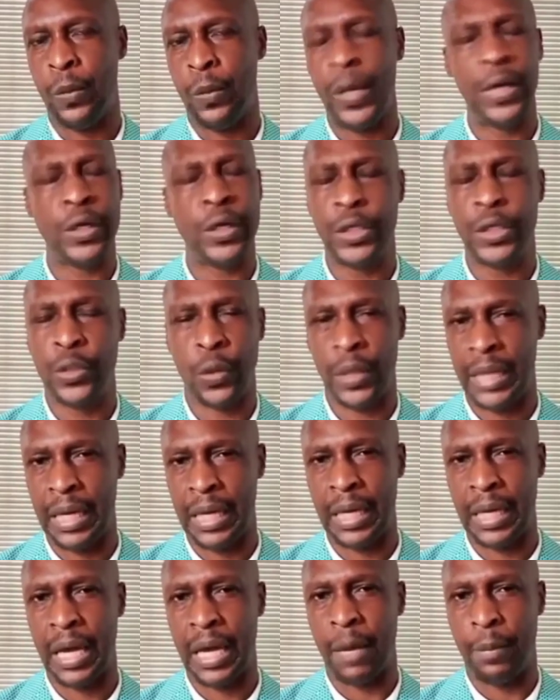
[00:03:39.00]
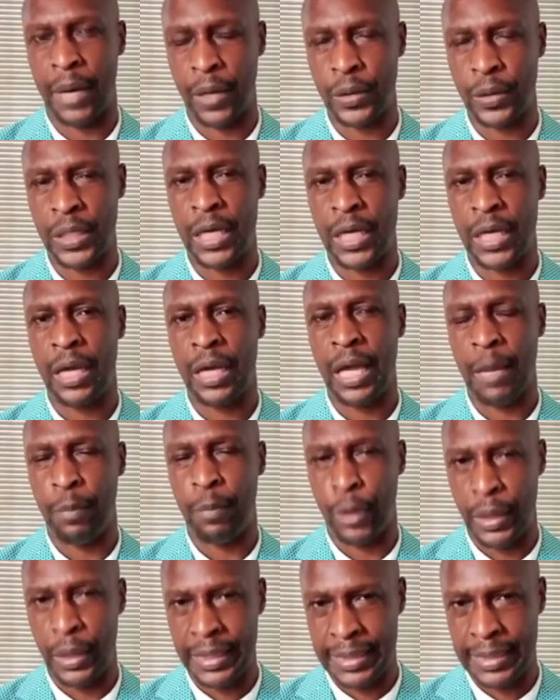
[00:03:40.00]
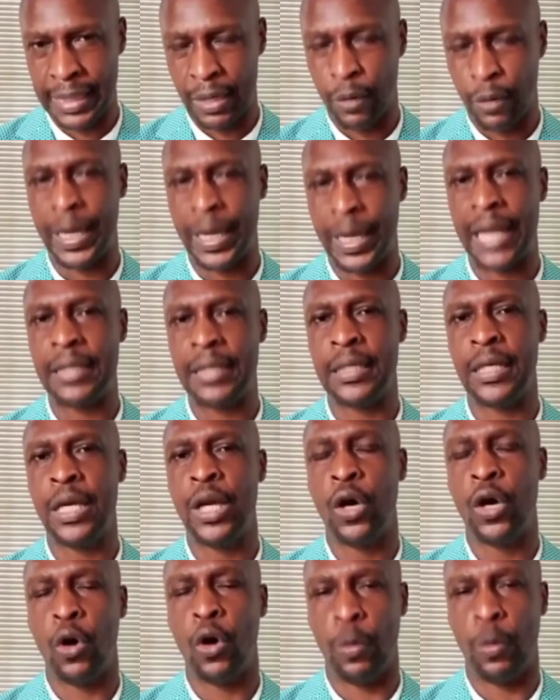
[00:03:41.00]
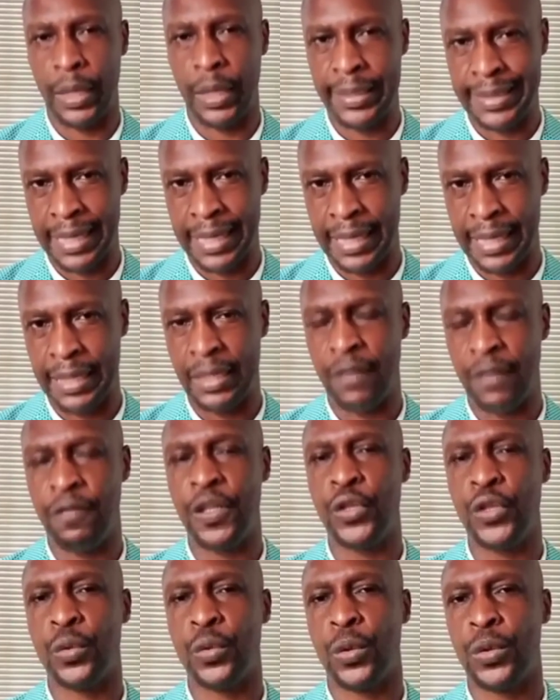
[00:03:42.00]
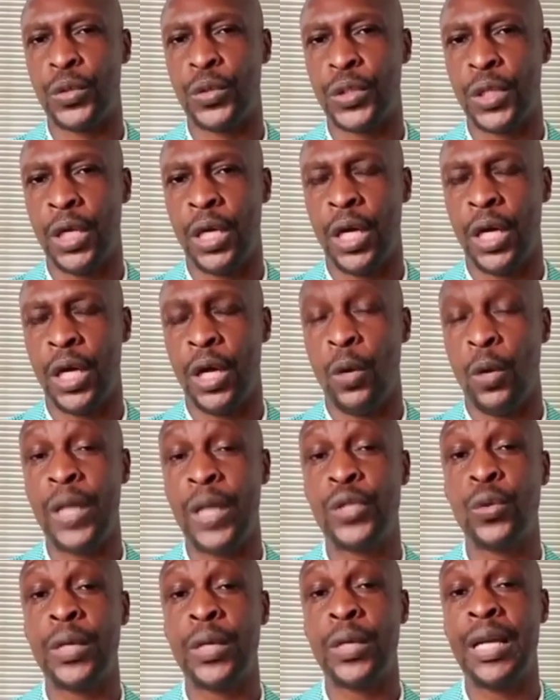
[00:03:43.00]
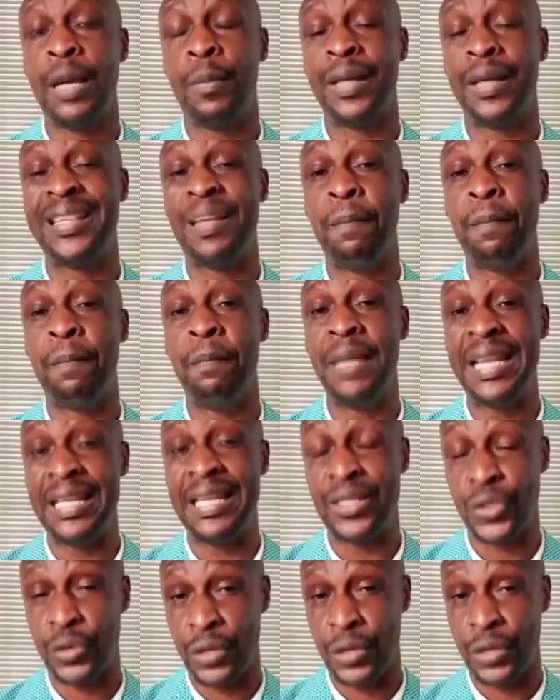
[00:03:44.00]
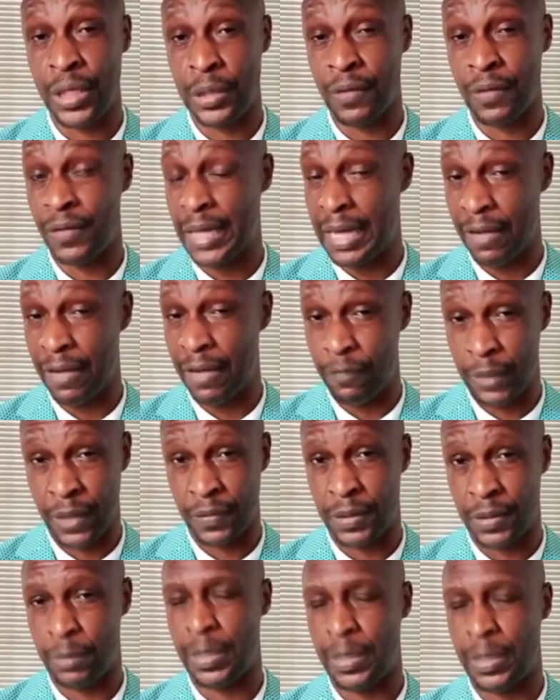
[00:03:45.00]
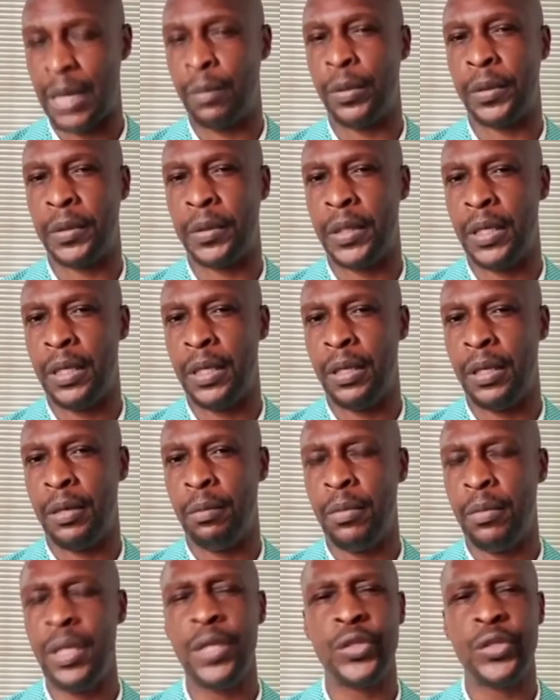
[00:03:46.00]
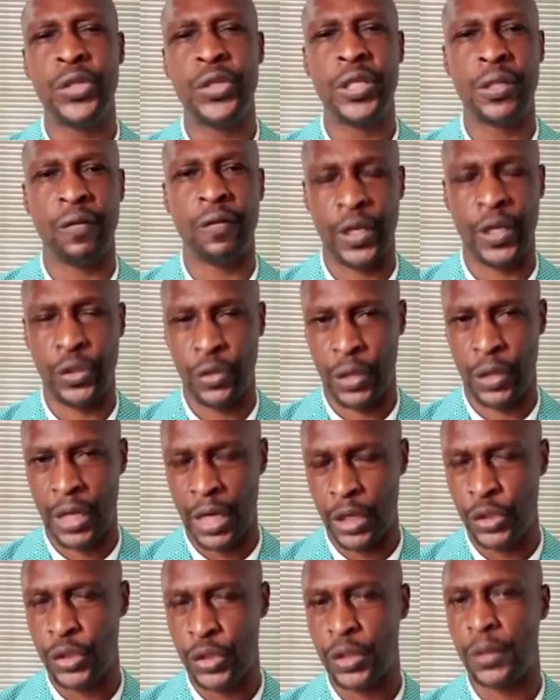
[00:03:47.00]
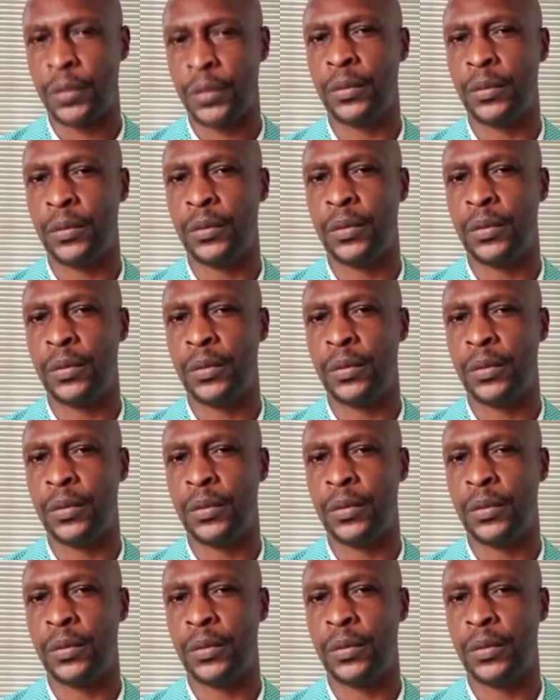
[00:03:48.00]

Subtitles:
we're not talking about a political party or political individuals. We're talking about the ministries of the government of Zimbabwe. Ministries of education,